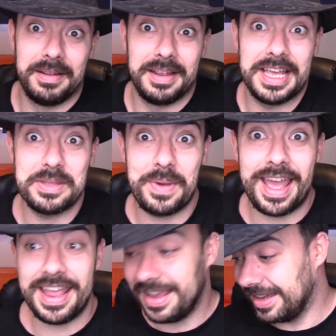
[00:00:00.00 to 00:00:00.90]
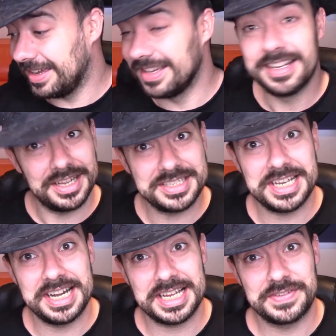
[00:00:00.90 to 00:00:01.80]
Either way, I'll see
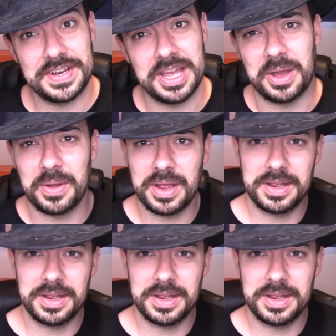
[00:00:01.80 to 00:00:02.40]
you in the next video.